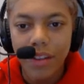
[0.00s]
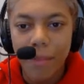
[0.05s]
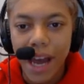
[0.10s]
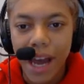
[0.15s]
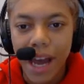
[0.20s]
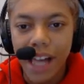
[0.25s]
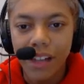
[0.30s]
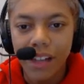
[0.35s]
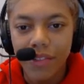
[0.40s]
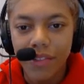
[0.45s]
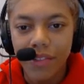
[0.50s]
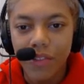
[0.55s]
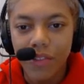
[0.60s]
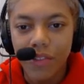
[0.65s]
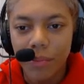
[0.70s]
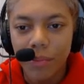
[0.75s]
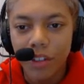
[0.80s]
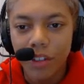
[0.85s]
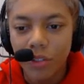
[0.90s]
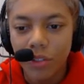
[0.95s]
Get the mallet
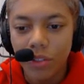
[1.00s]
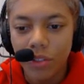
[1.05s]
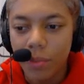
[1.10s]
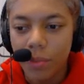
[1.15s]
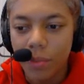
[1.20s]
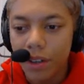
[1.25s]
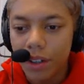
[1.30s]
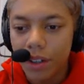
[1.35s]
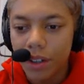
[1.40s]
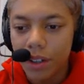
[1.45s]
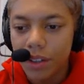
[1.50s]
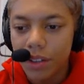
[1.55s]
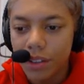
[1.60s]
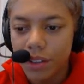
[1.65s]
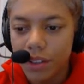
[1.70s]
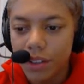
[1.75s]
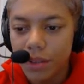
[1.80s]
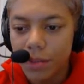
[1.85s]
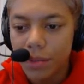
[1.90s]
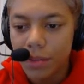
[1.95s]
from the
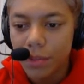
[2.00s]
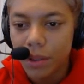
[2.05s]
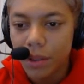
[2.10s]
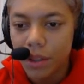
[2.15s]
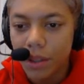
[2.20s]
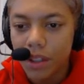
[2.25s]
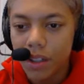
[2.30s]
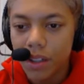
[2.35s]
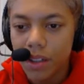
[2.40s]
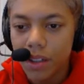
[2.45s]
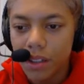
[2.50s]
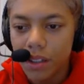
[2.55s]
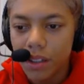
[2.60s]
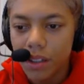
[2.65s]
toolbar. Bar.